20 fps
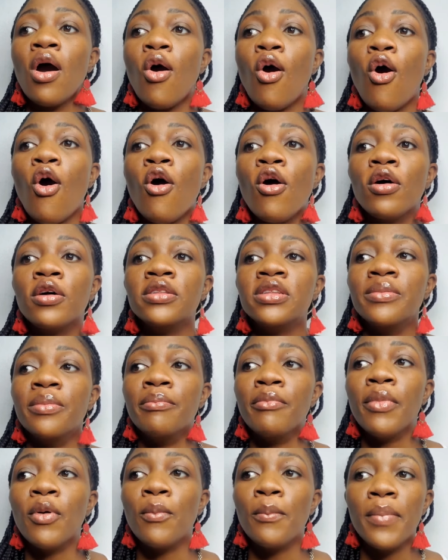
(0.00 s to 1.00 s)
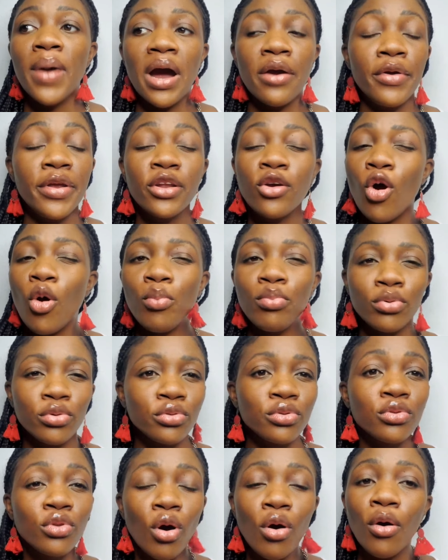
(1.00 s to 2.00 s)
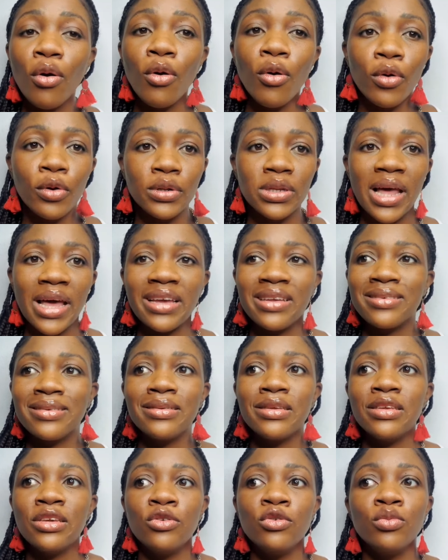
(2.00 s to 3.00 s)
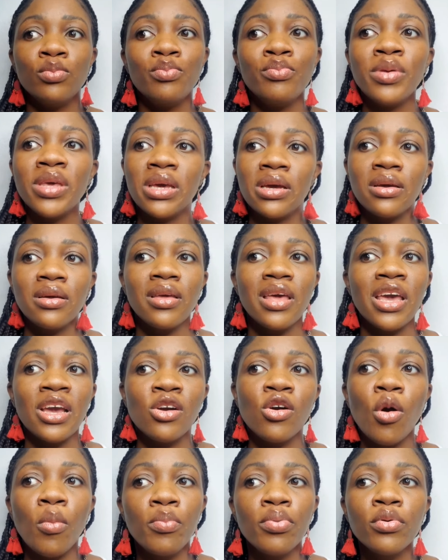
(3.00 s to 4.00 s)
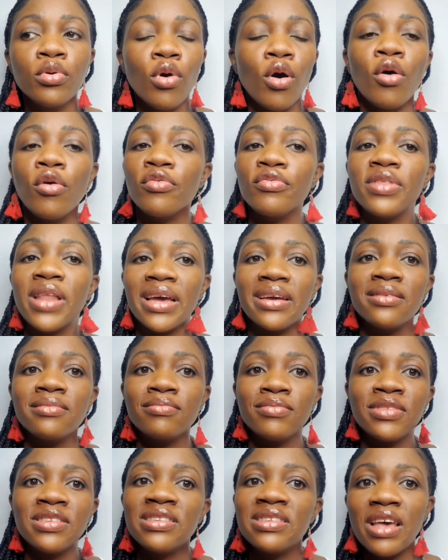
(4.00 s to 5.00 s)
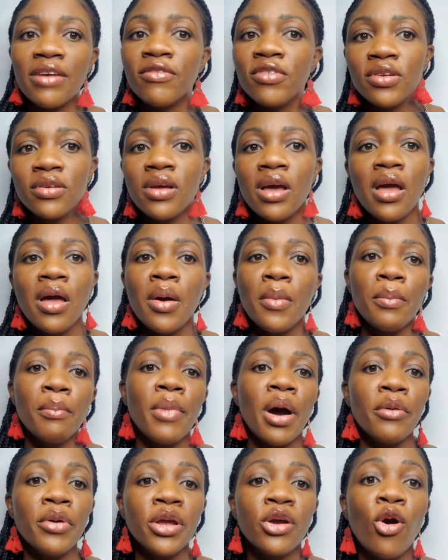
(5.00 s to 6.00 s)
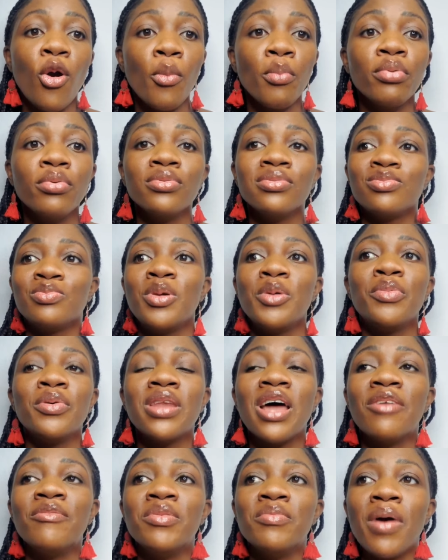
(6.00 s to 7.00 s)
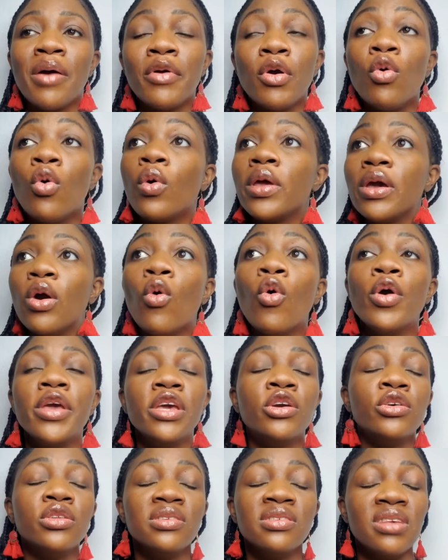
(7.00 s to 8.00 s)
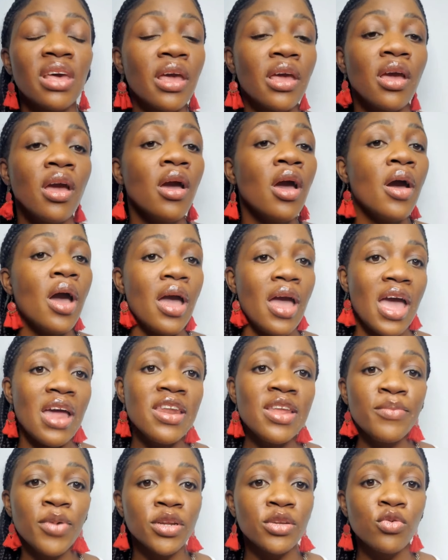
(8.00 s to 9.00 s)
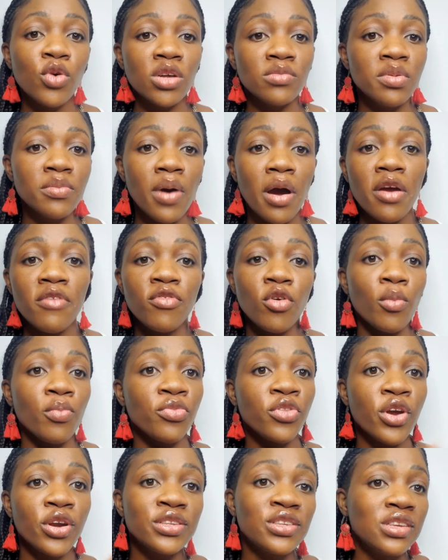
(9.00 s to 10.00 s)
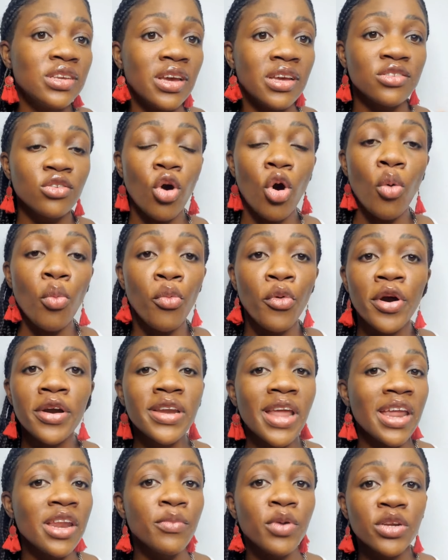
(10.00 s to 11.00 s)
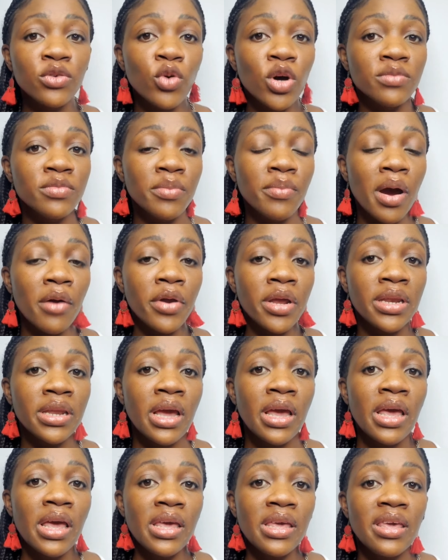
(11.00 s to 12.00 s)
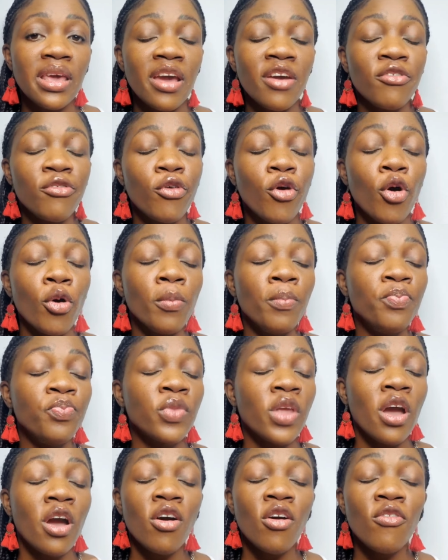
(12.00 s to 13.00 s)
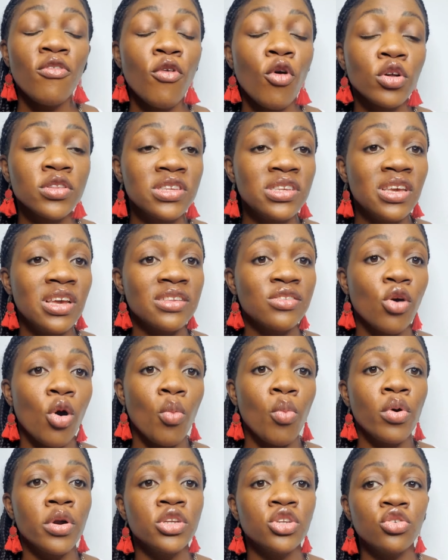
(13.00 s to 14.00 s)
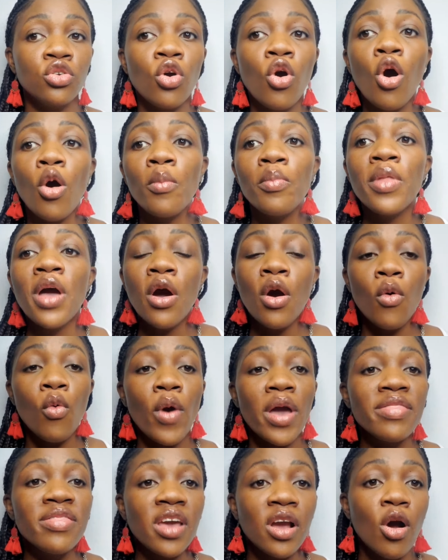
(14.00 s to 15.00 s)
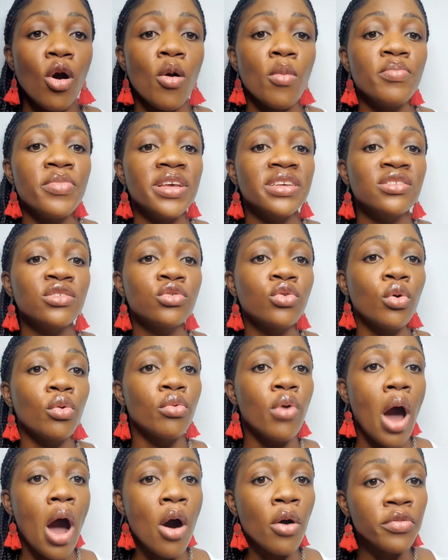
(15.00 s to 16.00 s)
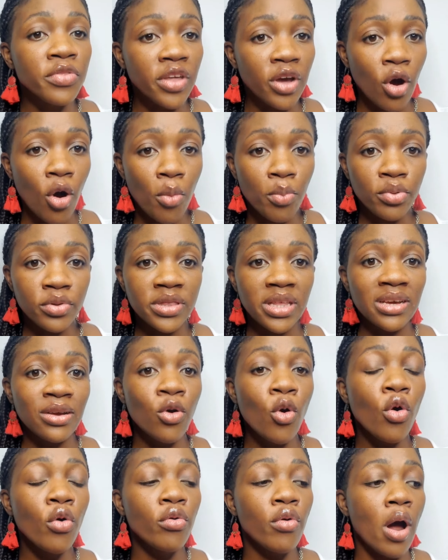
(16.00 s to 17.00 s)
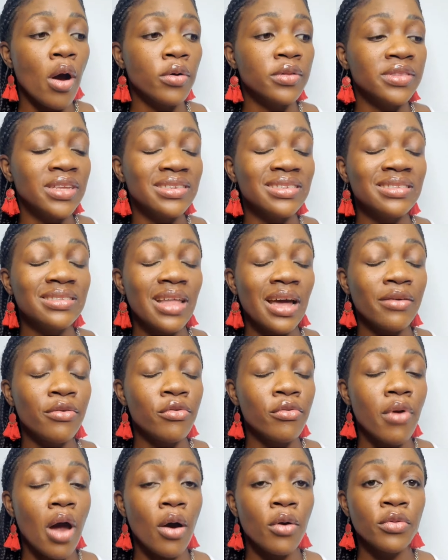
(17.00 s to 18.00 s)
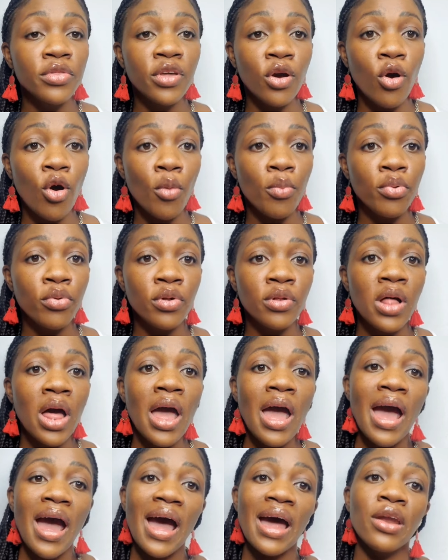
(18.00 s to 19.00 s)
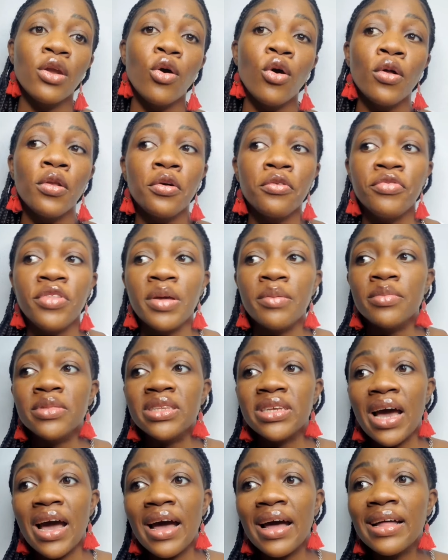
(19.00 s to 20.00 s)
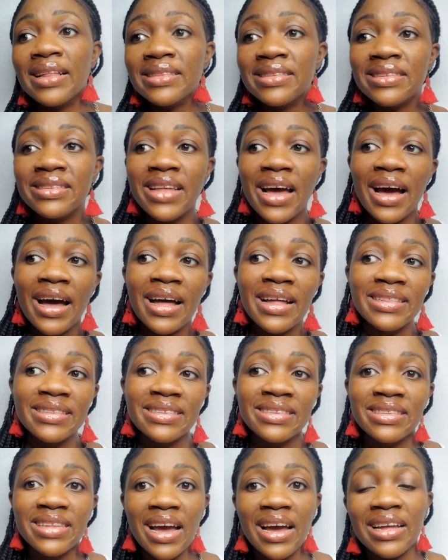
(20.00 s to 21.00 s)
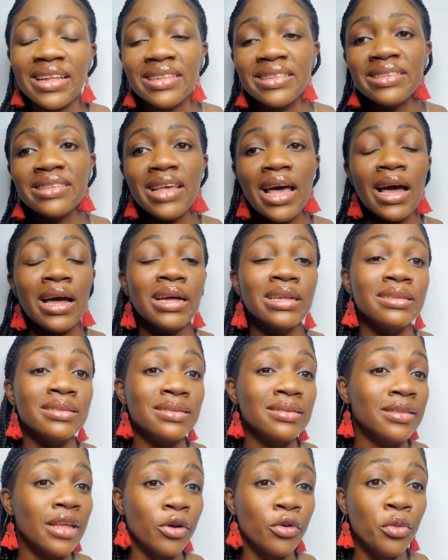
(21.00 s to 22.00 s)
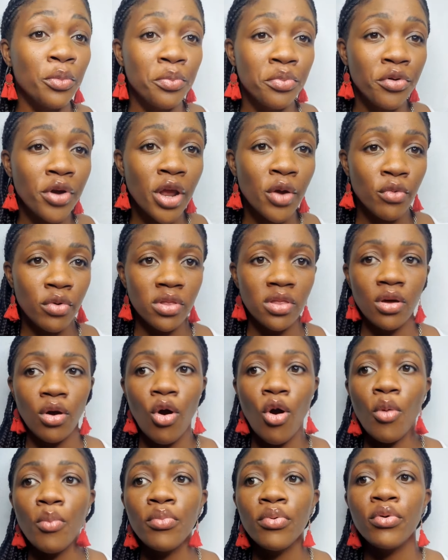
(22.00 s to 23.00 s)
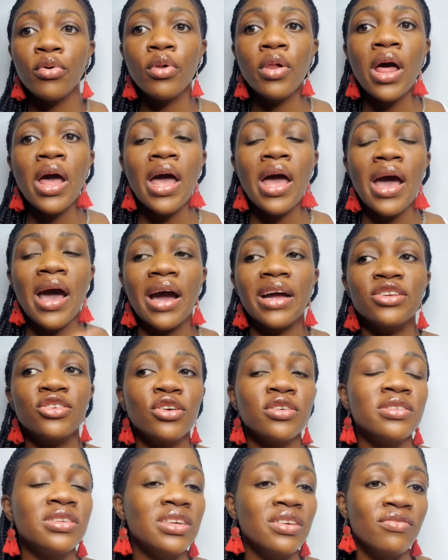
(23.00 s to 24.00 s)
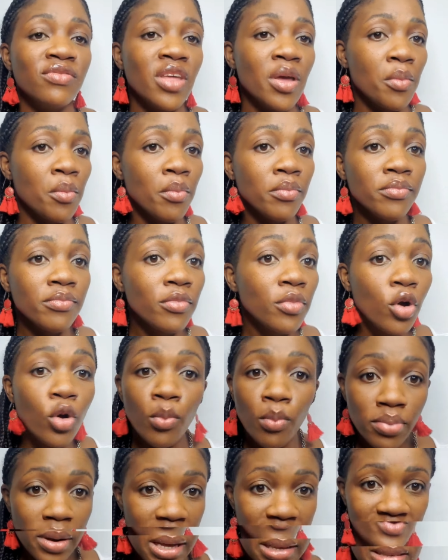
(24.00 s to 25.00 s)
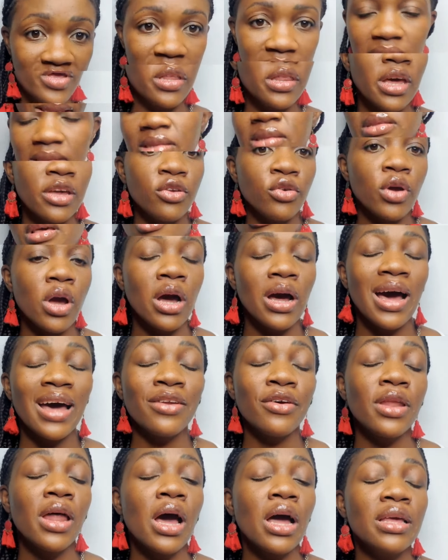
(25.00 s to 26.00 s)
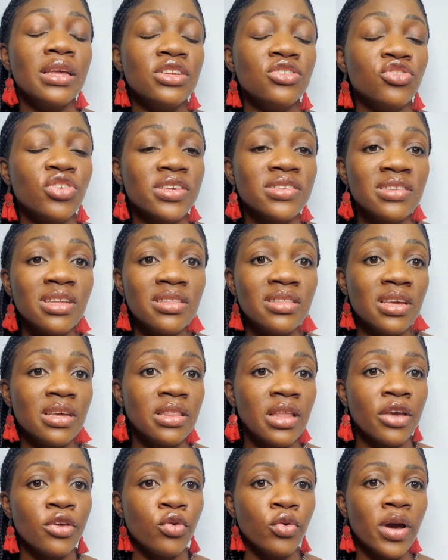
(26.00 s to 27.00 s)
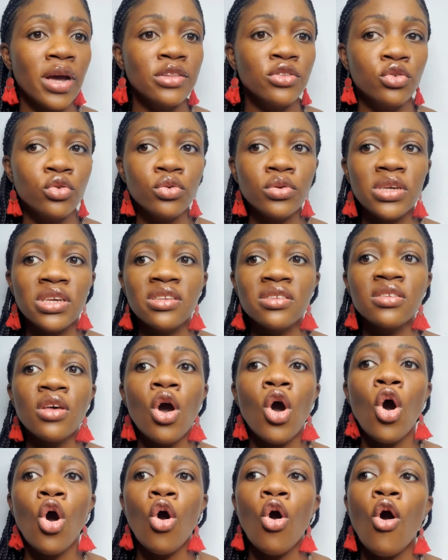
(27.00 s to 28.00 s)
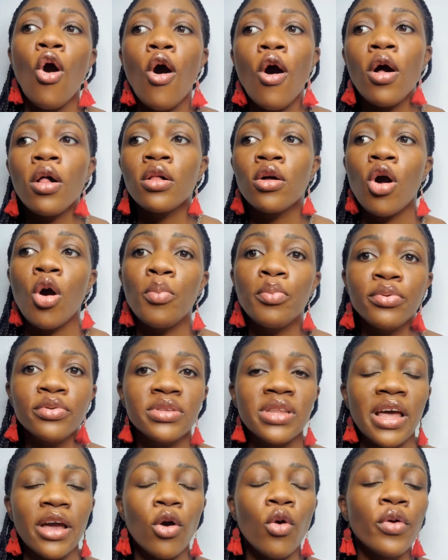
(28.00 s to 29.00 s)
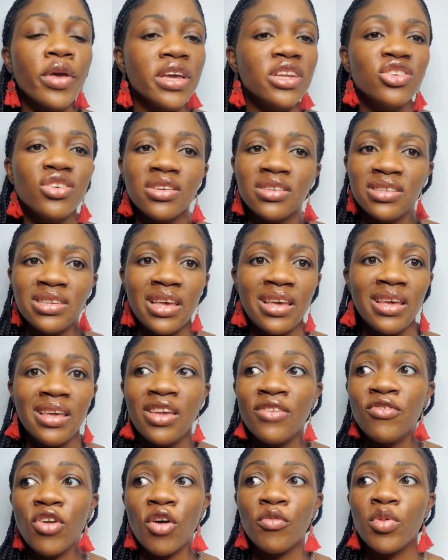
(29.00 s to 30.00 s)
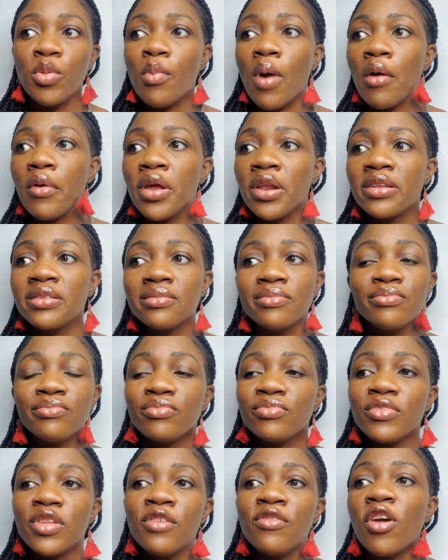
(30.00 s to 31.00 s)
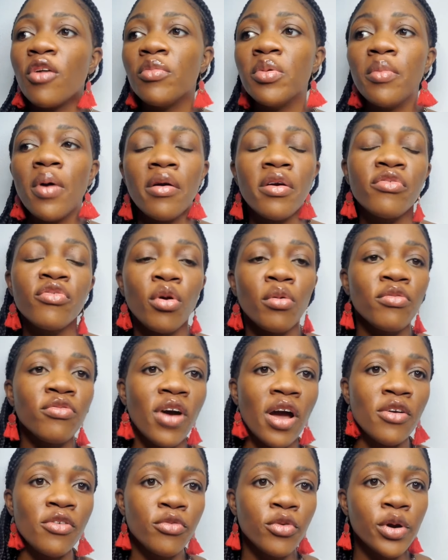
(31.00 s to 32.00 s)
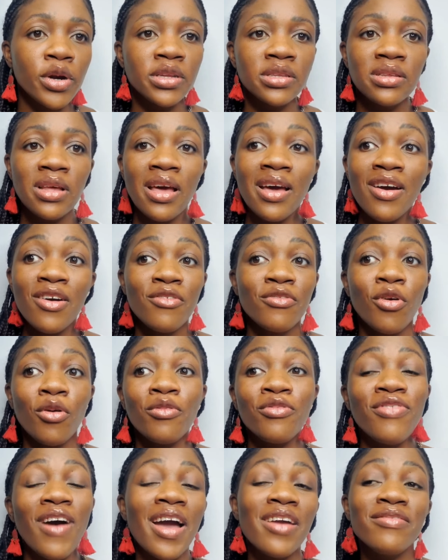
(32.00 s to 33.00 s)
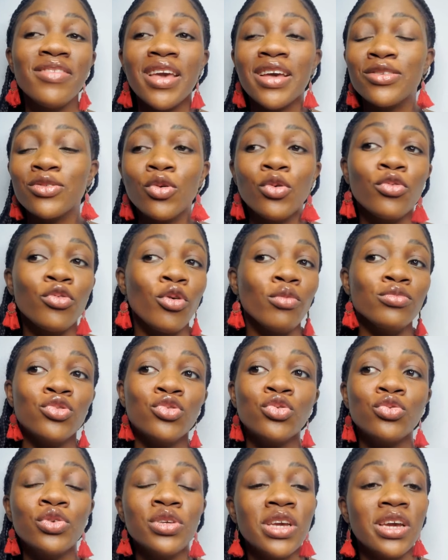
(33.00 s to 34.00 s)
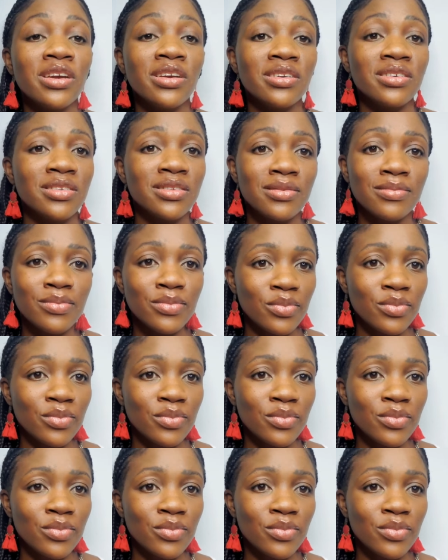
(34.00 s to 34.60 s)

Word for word: all the married couples not all like he could pick a couple of like seven married couples people that have been married or he, he could say anybody who had been married from 30 years upward anybody who had been married here from 40 years upward should come when they come they surround the couple they go around they stand around the couple and all of them dance dance dance and they could pray with the couple and just give them blessings another interesting thing that you can do is call couples like okay just say if you have been married if you have been married from five or from five years or from two years